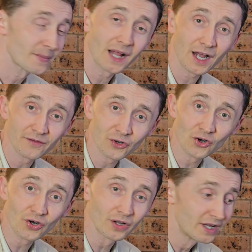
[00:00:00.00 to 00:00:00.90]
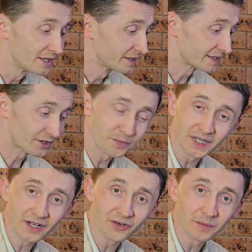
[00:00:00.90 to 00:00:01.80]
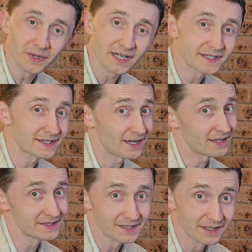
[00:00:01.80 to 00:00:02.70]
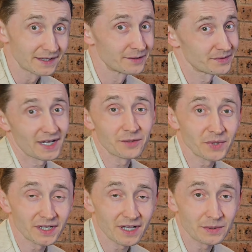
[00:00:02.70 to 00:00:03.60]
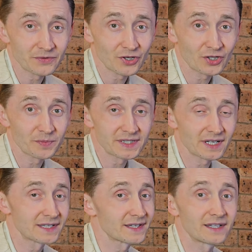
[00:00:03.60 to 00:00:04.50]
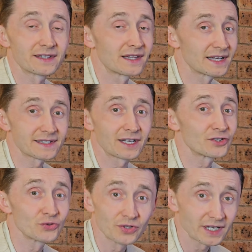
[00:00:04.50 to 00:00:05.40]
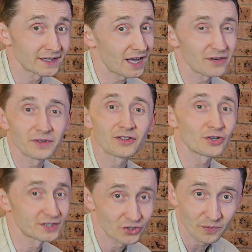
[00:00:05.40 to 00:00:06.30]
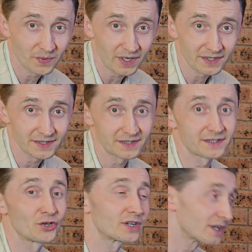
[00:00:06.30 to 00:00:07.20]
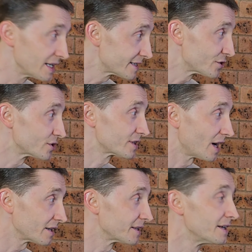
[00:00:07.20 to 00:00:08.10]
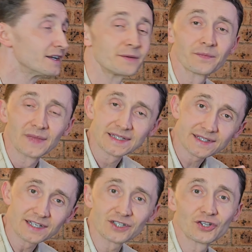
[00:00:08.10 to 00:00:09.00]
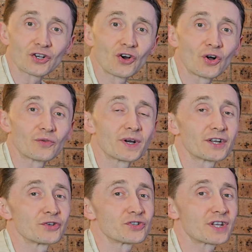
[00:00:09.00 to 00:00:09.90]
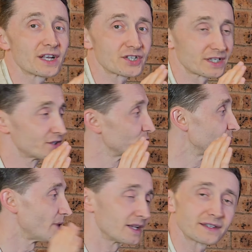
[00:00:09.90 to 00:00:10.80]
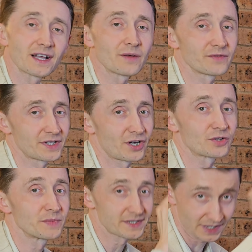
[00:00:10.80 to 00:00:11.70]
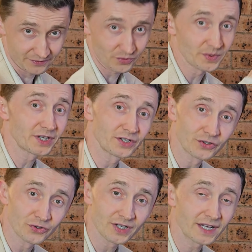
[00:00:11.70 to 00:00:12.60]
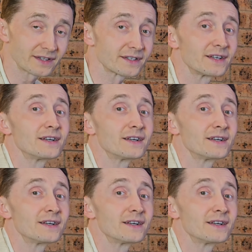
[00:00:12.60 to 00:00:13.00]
I have a goal to repeat every place until that many times without mistakes. Unless I do that, I will not stop practicing. So at least you start setting a goal where you just do 1 time without mistakes from beginning to the end.